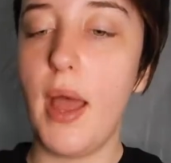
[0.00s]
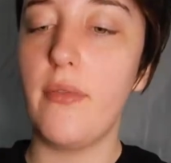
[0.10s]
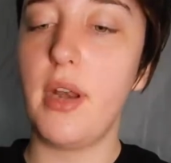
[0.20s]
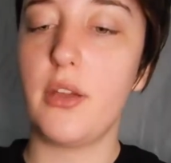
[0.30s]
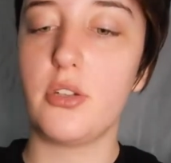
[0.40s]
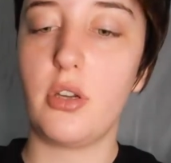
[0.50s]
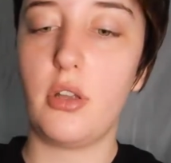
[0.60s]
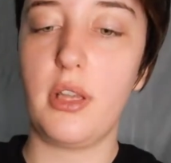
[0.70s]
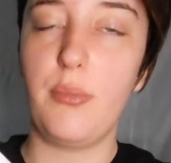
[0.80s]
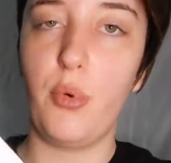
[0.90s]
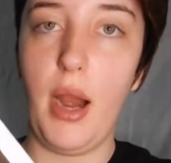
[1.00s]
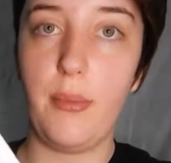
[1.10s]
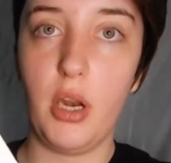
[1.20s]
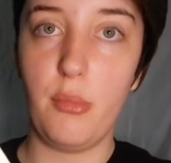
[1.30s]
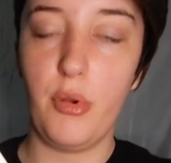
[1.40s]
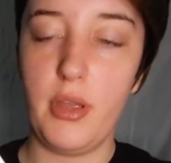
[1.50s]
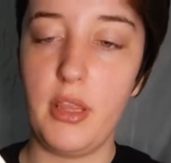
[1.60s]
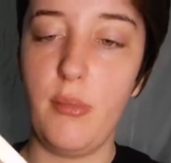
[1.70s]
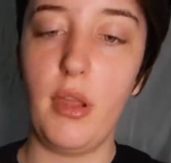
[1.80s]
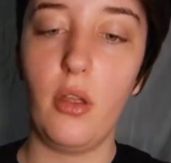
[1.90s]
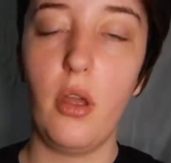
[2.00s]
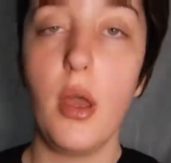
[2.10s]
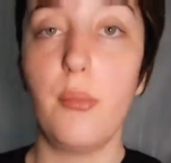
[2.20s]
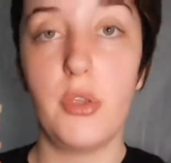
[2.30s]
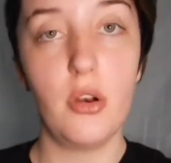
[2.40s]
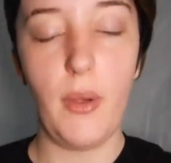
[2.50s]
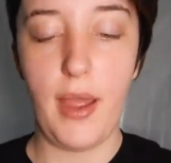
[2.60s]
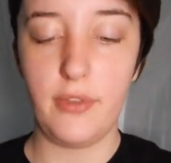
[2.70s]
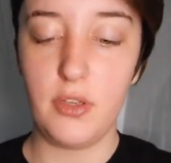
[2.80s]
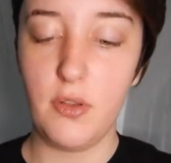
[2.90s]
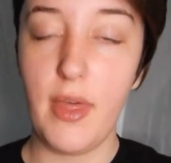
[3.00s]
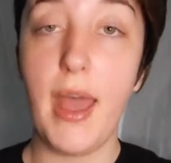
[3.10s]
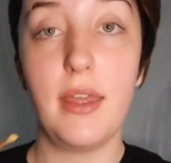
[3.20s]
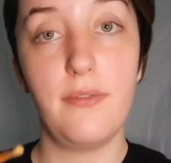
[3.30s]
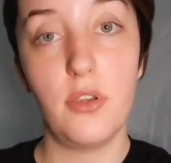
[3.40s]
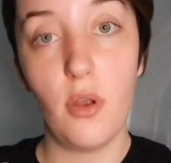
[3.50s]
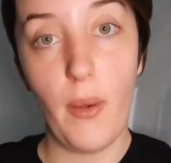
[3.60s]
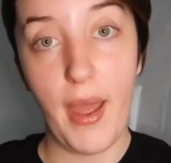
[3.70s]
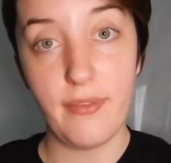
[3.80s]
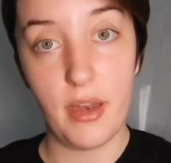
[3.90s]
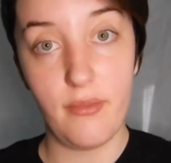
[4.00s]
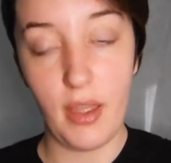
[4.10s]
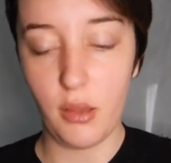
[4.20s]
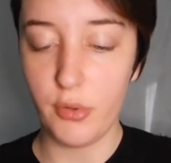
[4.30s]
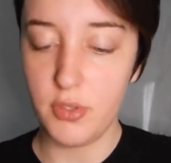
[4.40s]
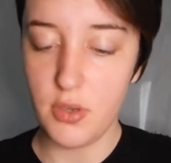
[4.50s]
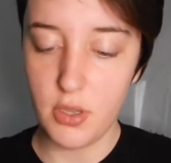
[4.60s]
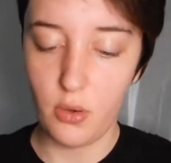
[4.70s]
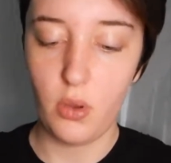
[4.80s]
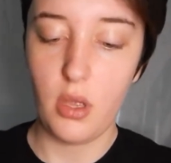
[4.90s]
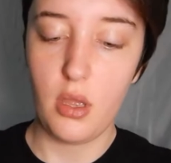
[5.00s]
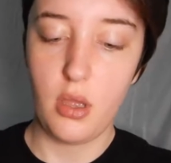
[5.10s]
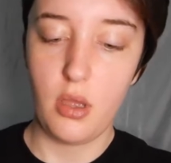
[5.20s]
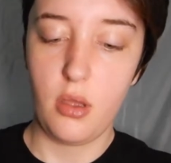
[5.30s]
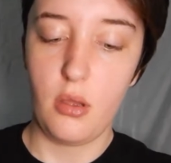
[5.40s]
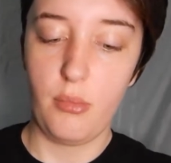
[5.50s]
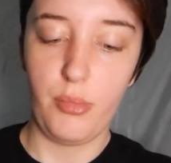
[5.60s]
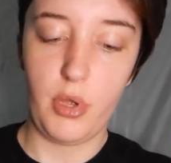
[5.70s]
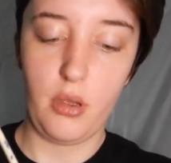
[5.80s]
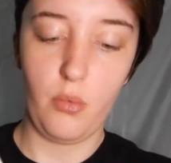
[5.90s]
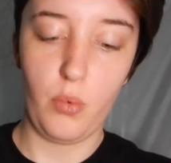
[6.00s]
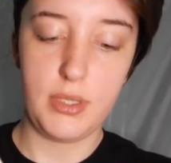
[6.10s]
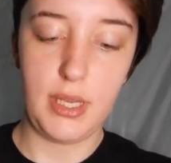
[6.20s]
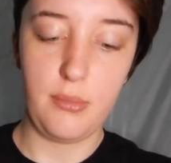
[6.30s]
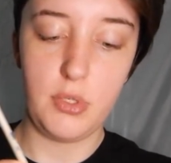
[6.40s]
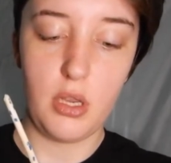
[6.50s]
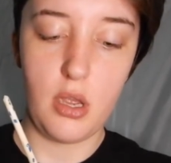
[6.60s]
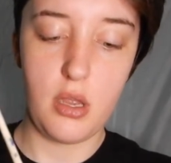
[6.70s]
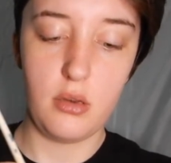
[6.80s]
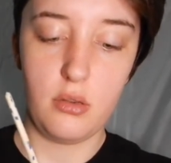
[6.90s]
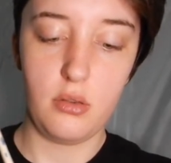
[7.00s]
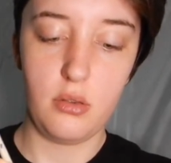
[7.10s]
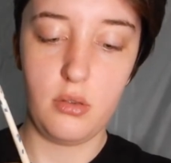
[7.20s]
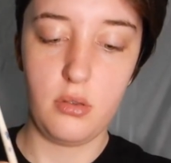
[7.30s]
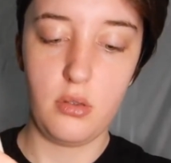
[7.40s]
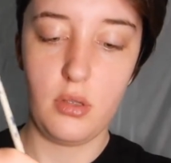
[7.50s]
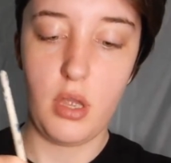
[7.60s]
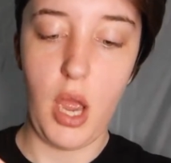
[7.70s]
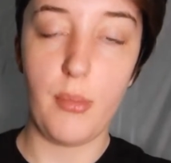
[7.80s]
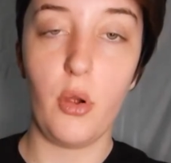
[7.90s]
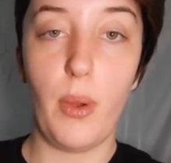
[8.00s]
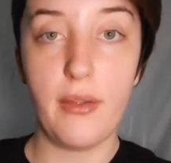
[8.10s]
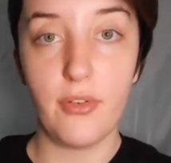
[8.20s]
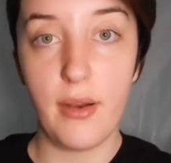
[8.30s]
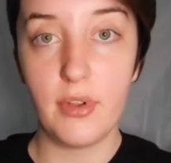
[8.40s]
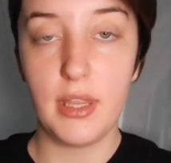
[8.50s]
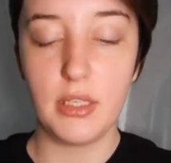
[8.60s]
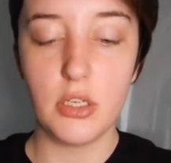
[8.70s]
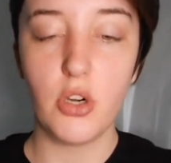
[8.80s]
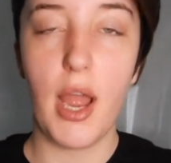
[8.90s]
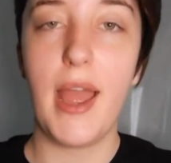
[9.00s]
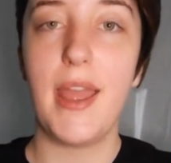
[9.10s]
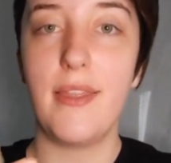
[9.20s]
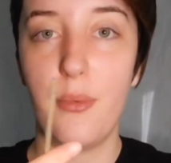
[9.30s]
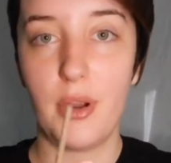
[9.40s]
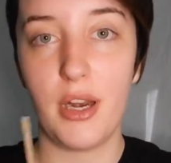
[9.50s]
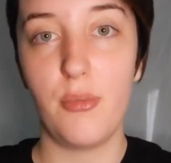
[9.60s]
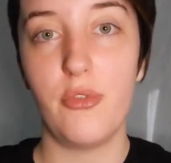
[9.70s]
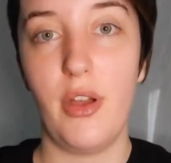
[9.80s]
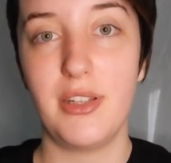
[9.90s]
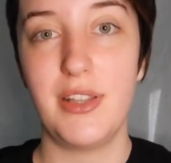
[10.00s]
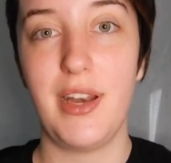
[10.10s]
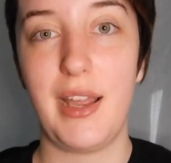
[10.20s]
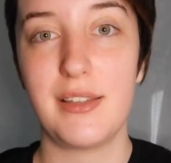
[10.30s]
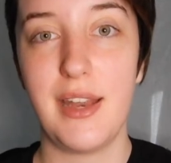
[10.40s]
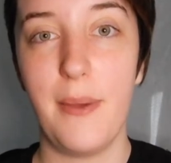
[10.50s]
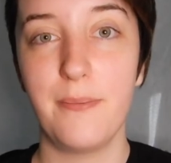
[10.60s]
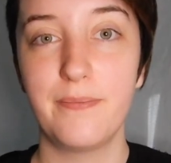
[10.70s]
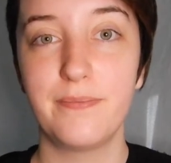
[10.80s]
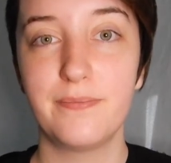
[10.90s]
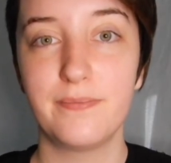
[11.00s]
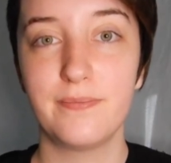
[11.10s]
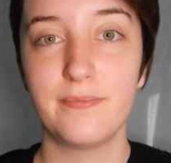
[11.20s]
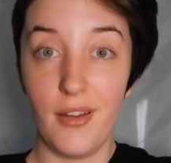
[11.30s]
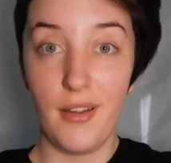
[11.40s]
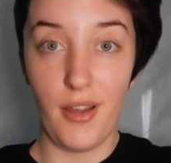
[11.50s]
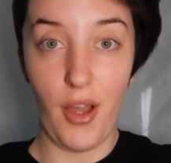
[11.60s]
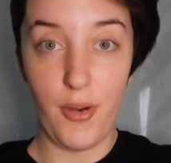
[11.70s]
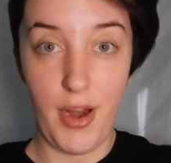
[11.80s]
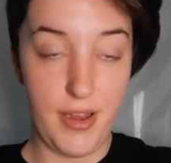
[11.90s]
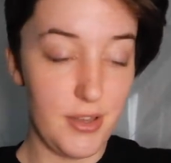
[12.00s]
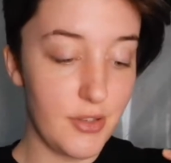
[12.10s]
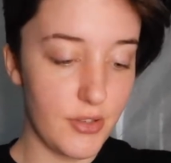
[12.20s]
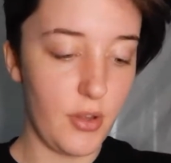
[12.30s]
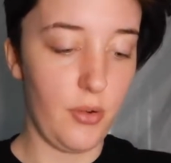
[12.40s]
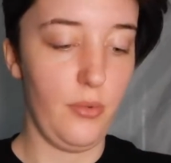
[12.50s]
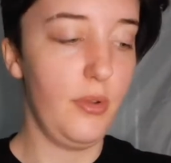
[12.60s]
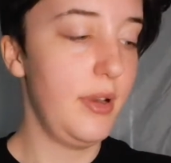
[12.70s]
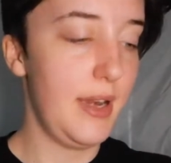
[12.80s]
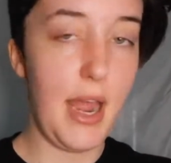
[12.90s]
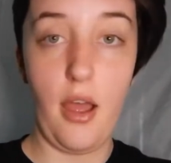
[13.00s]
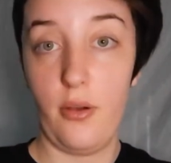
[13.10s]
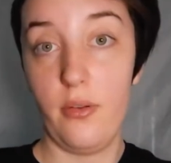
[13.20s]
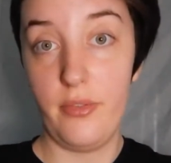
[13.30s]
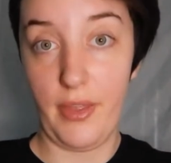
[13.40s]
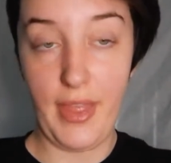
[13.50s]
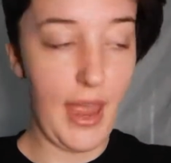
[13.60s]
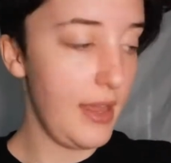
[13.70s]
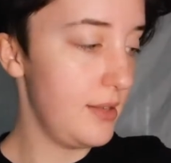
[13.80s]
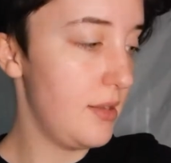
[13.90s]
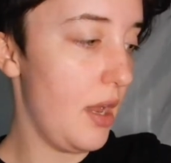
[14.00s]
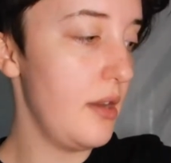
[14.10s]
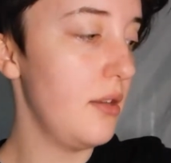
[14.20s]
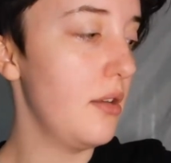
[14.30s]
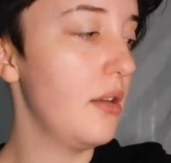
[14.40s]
have an extra clip where I'm going to put in the middle, but you don't have to do that if you don't have that available to you. But once I'm done, I'm going to wait for everything to dry and then we're going to move on to the next step. Alright, so now that that is done,